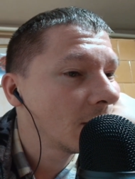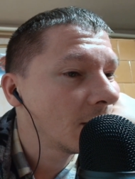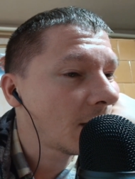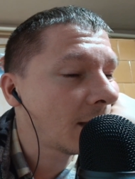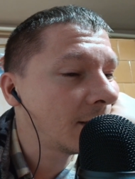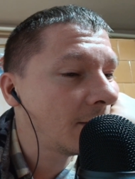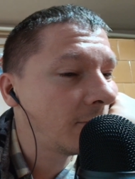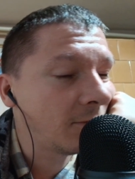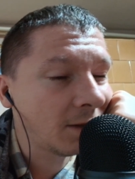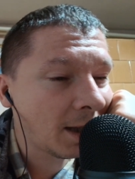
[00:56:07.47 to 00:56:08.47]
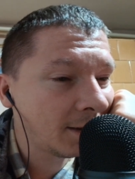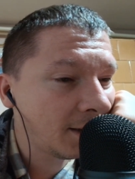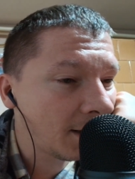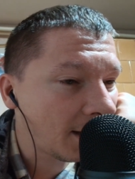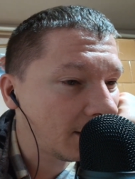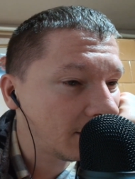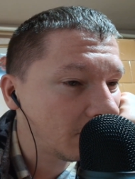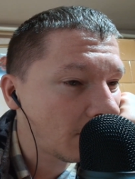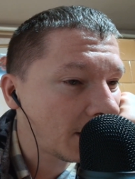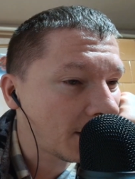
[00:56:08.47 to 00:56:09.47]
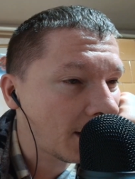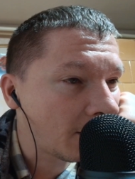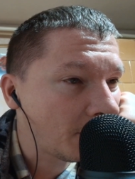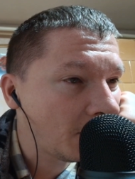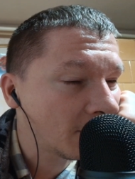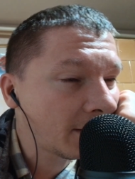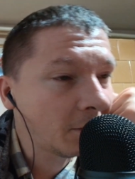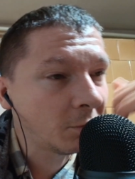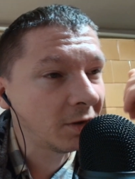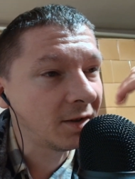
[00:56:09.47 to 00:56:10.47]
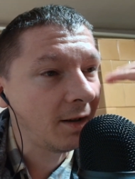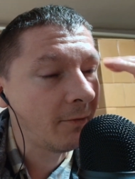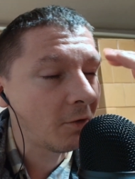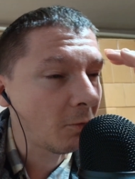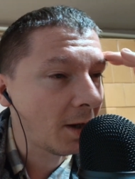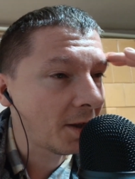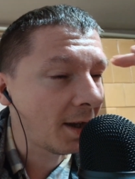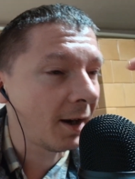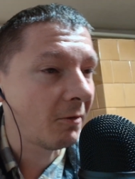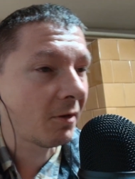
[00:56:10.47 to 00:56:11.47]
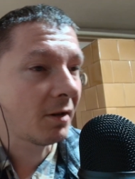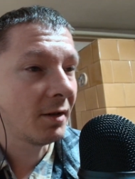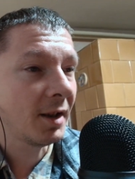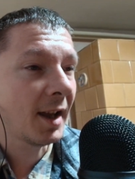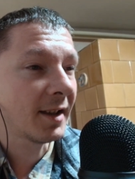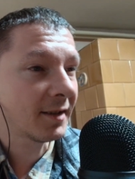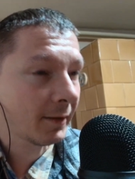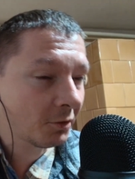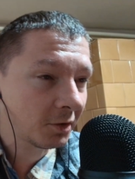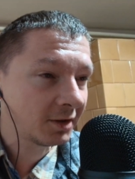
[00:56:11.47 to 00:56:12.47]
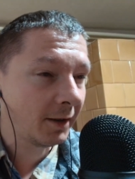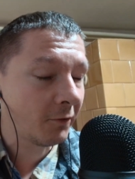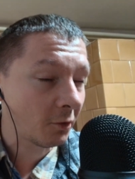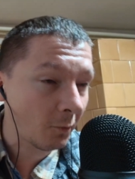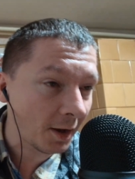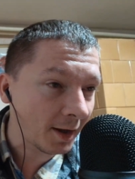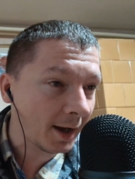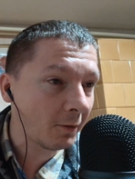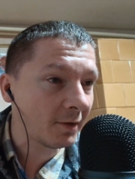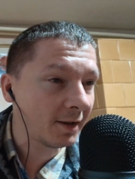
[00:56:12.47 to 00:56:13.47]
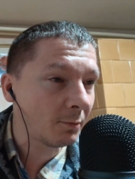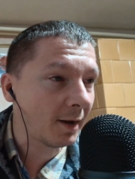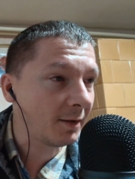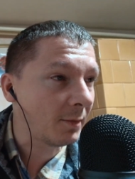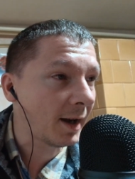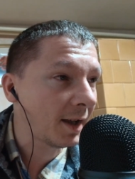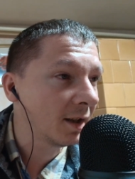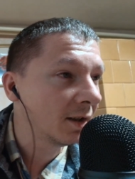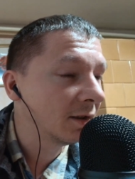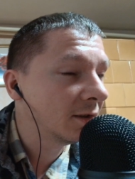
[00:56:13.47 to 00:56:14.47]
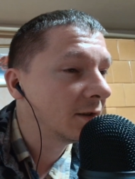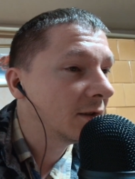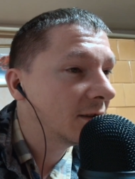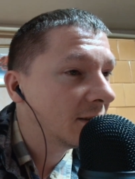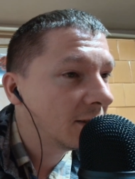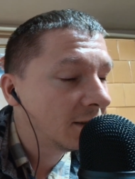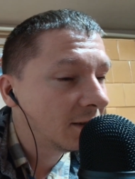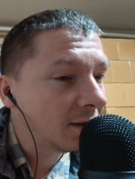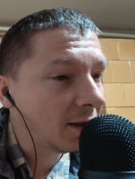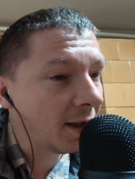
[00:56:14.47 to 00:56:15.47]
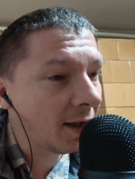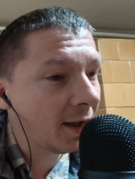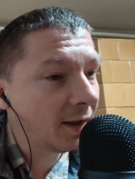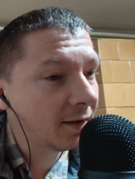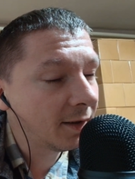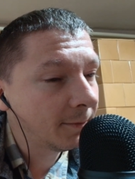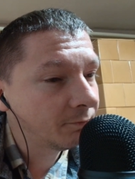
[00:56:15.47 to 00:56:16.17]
Until 1 hour, because I want to stream for 1 hour. Yes, I want to stream for 1 hour and bye bye. And